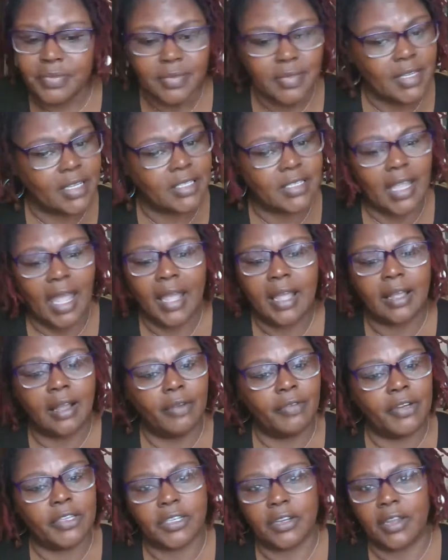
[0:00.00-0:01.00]
because that
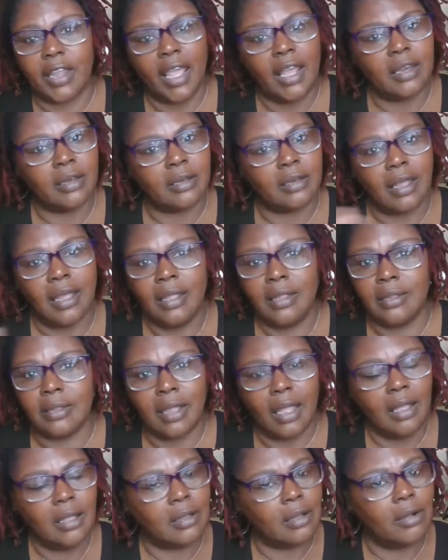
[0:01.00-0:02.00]
coverage or that that
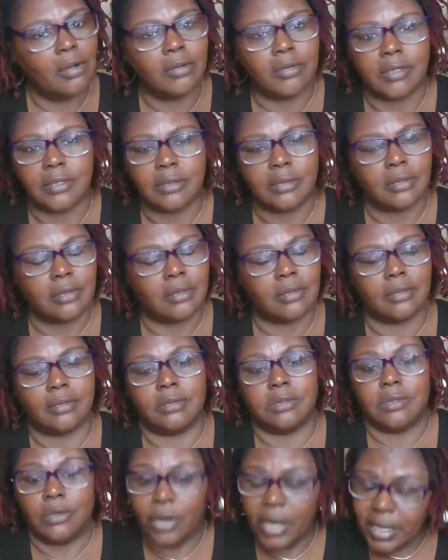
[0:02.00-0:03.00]
that code is
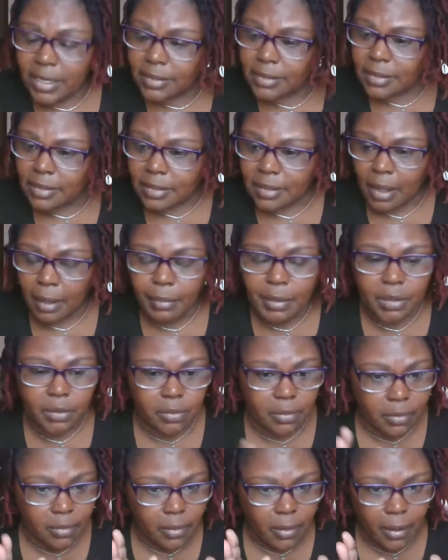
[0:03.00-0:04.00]
crazy. I've been
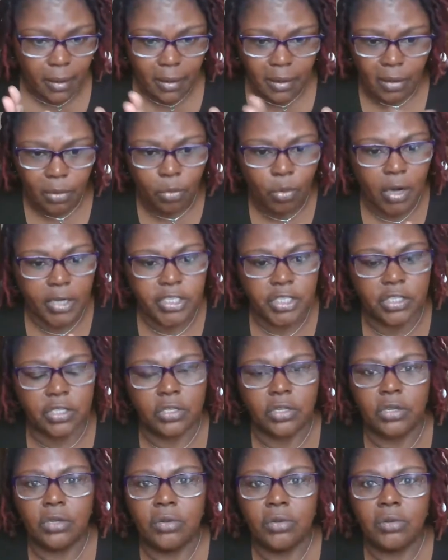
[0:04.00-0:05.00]
watching
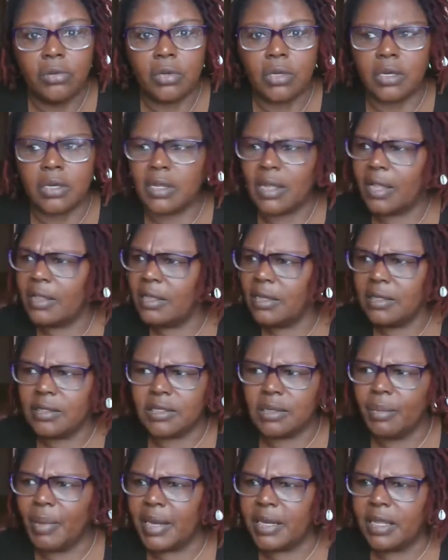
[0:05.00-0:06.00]
you, and I think it's
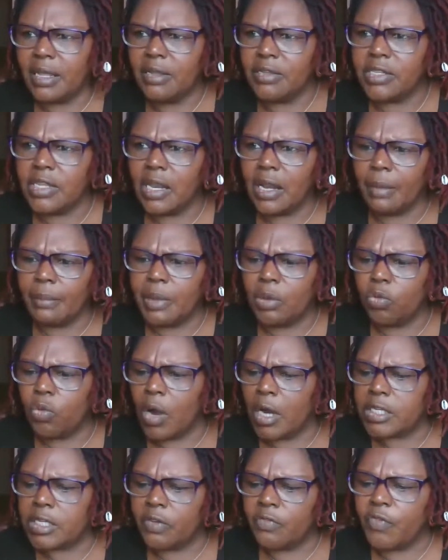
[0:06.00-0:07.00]
somebody else that I've been
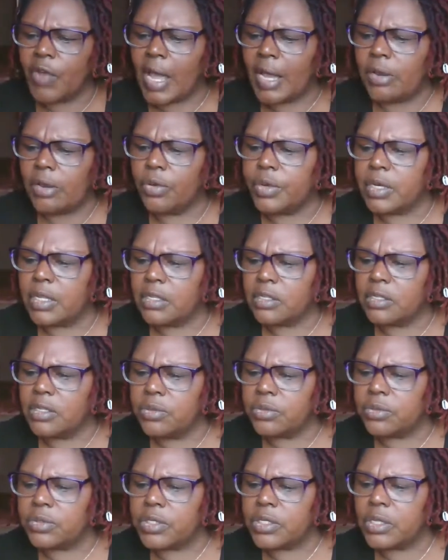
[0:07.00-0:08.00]
watching following it,
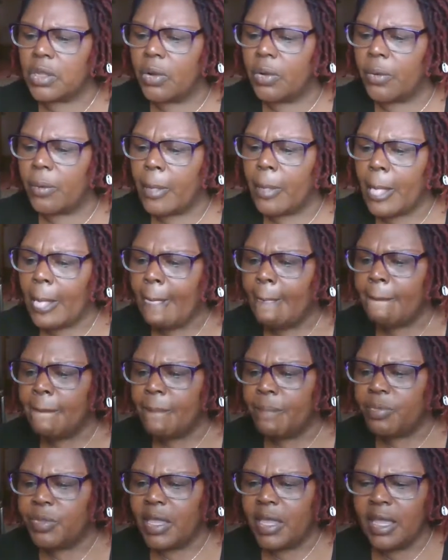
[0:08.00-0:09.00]
too. So,
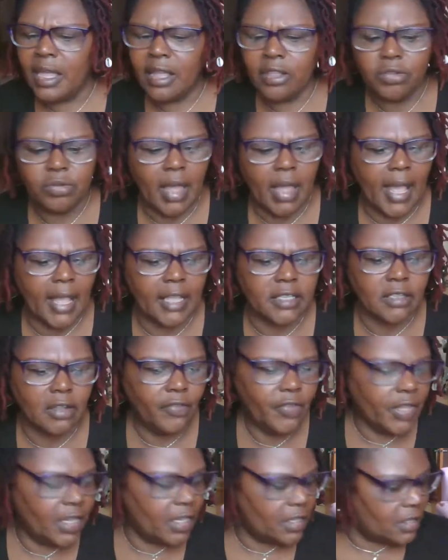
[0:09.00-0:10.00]
yeah, you guys, don't
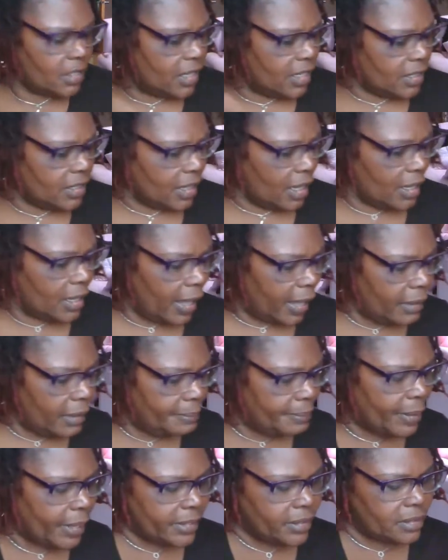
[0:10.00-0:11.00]
forget to hit that like
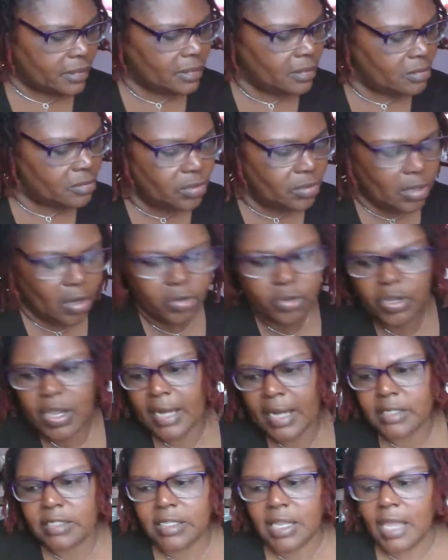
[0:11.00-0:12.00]
button. You know you
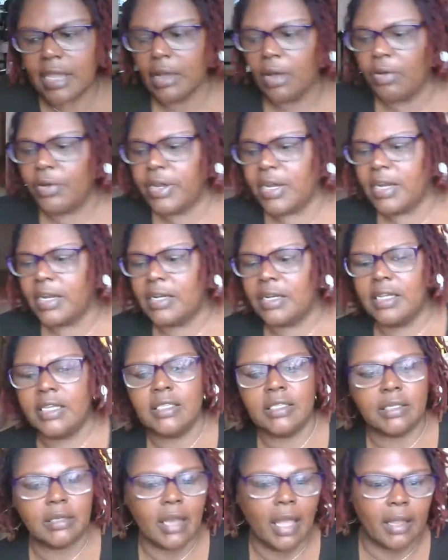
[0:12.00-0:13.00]
got to stay on here at
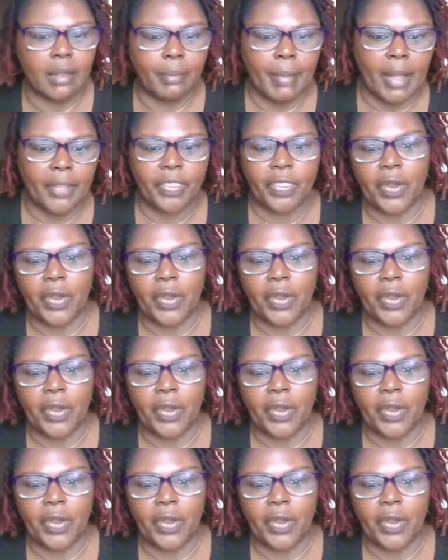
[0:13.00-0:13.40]
least like about